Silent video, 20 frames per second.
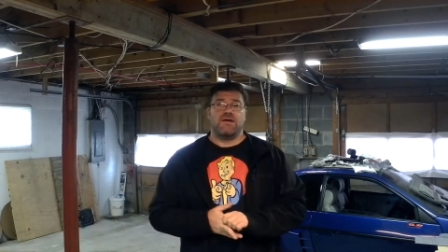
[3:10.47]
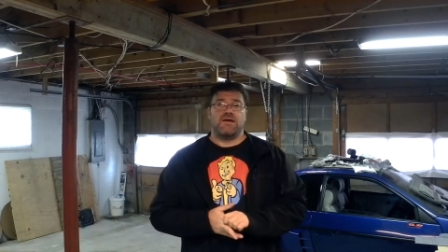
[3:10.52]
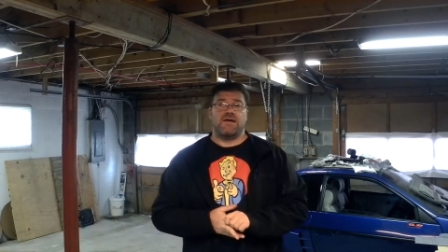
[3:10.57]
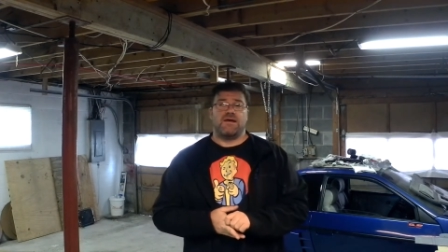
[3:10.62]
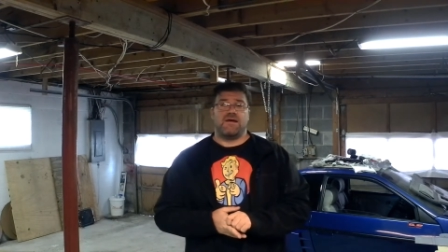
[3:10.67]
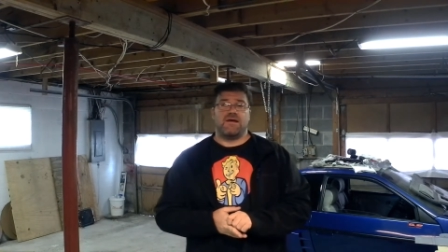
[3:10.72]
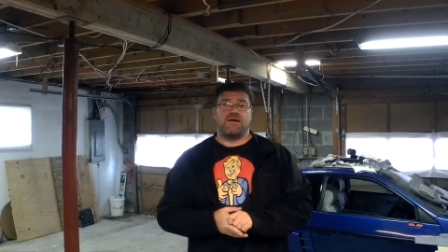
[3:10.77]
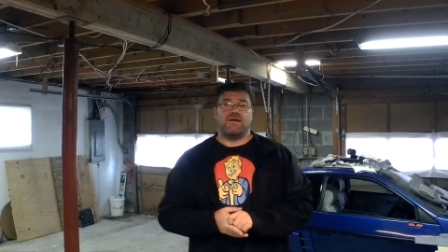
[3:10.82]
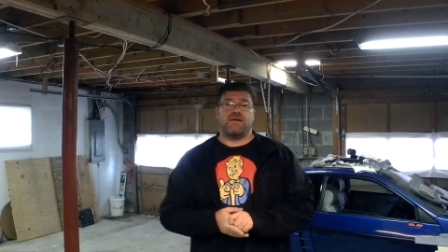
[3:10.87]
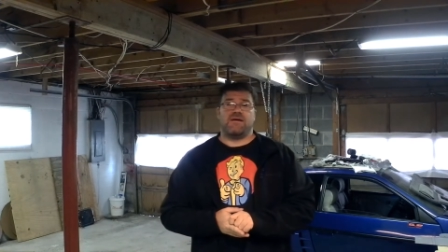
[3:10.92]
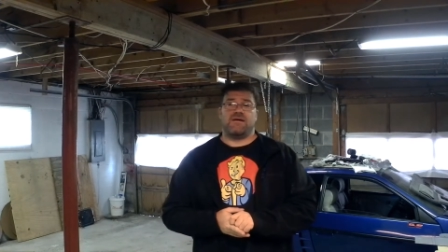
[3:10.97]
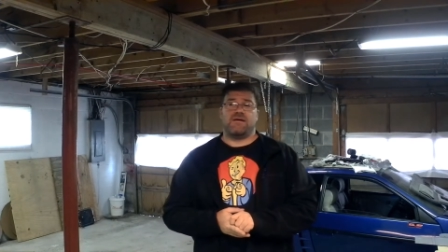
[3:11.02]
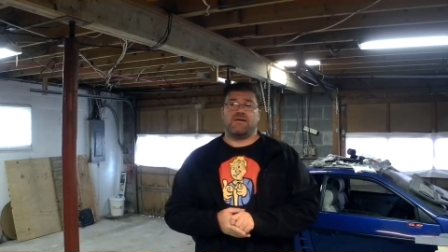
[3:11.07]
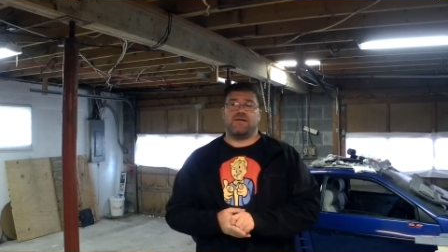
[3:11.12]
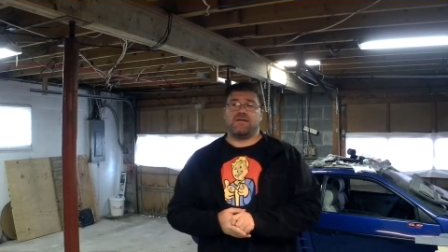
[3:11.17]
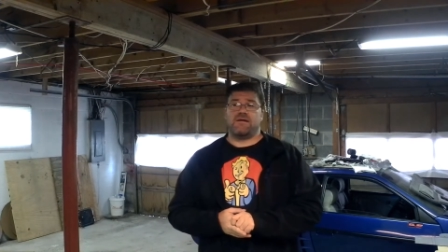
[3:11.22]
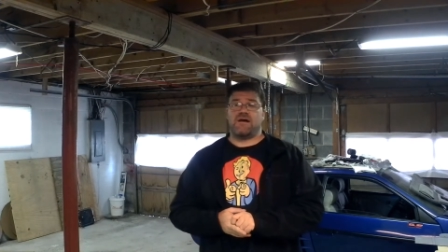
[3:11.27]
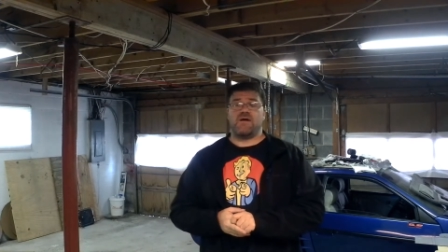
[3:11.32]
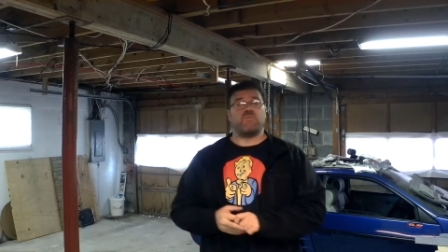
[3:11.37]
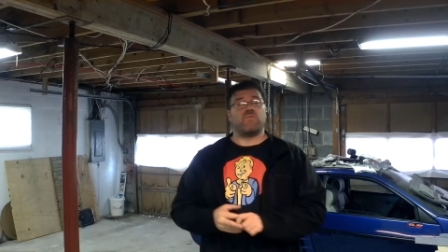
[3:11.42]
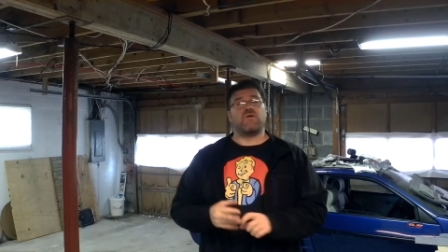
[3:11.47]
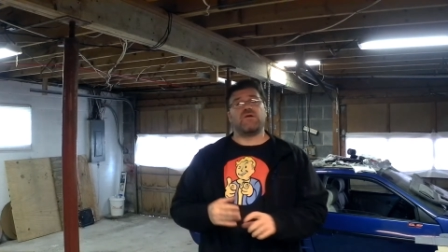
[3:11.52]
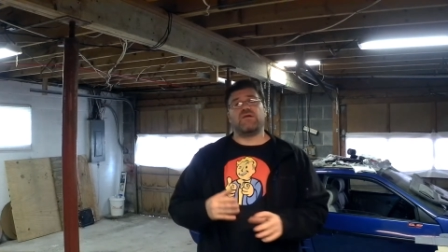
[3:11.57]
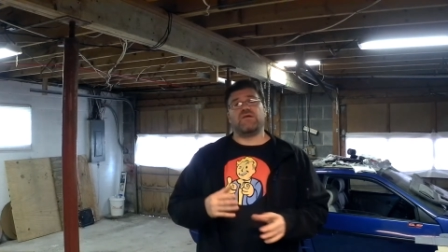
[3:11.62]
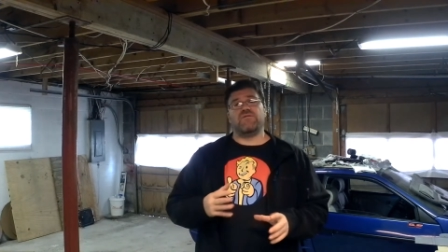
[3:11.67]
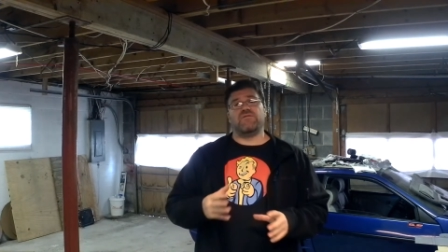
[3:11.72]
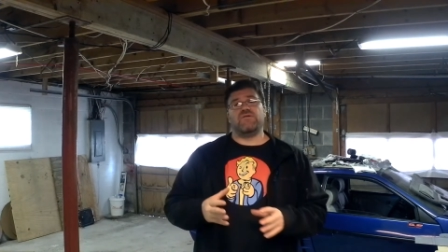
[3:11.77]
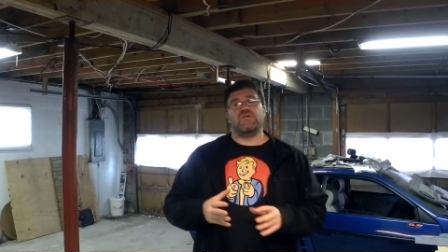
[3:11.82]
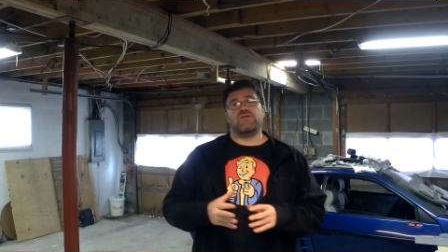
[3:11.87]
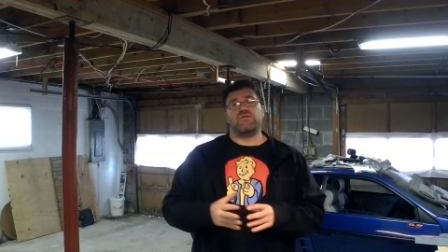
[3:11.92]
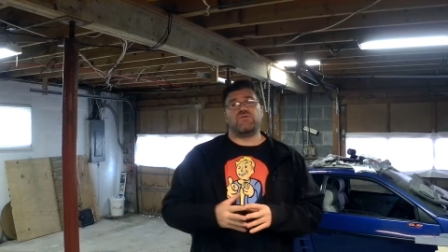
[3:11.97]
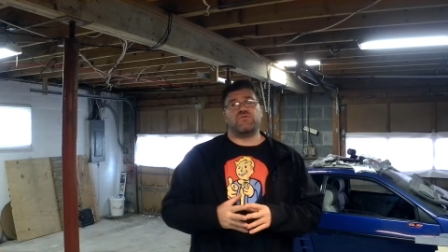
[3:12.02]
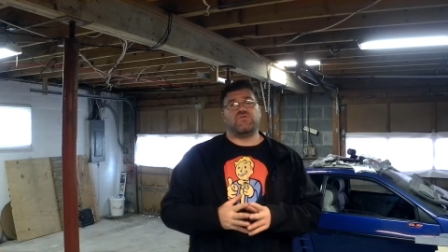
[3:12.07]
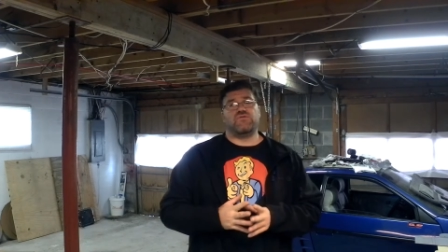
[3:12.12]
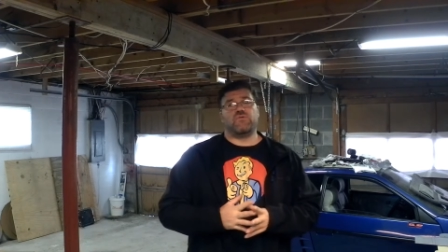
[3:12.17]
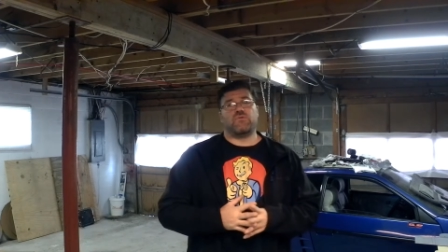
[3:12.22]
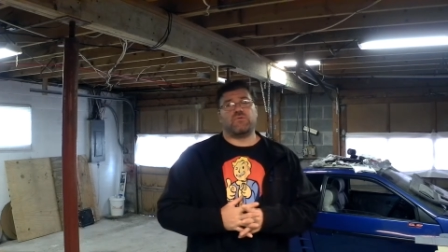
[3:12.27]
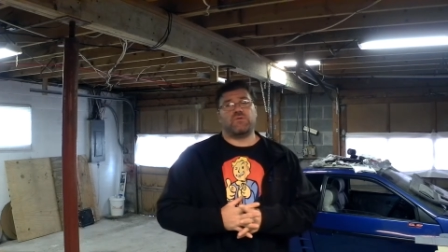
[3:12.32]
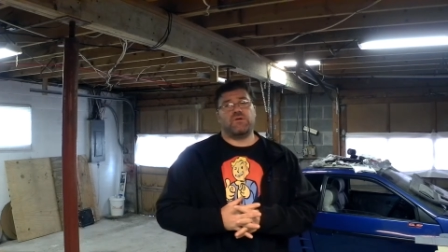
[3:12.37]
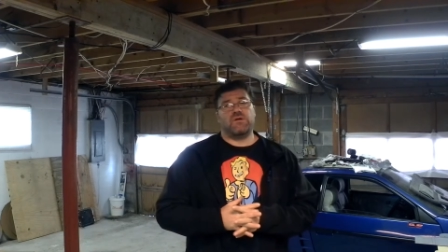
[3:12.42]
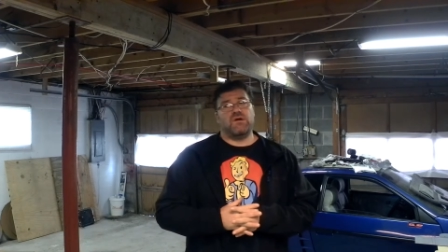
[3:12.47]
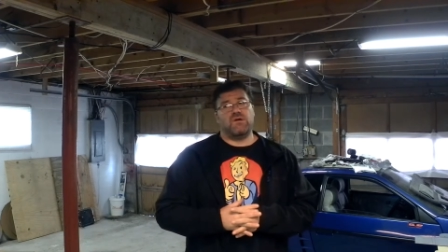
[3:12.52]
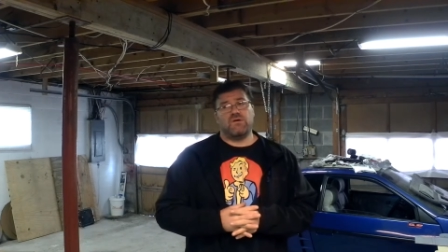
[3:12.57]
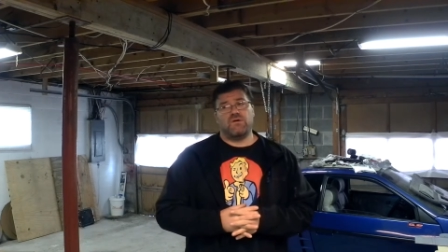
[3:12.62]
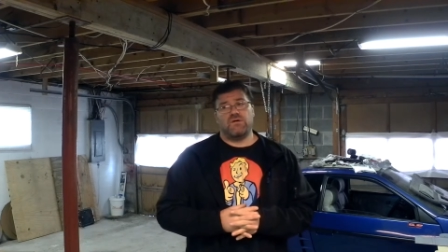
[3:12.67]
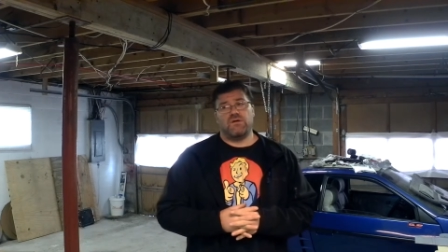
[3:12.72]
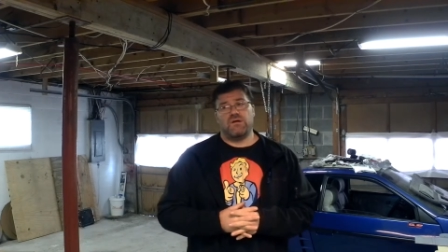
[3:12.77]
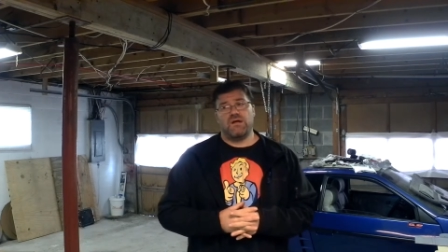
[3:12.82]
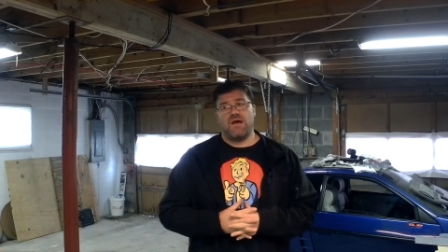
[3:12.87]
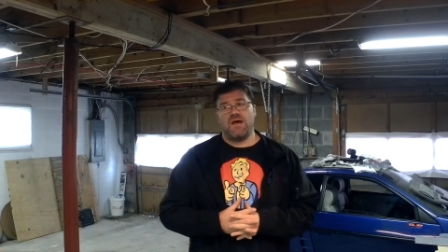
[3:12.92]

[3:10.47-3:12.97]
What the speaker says: And I want to give you a little story on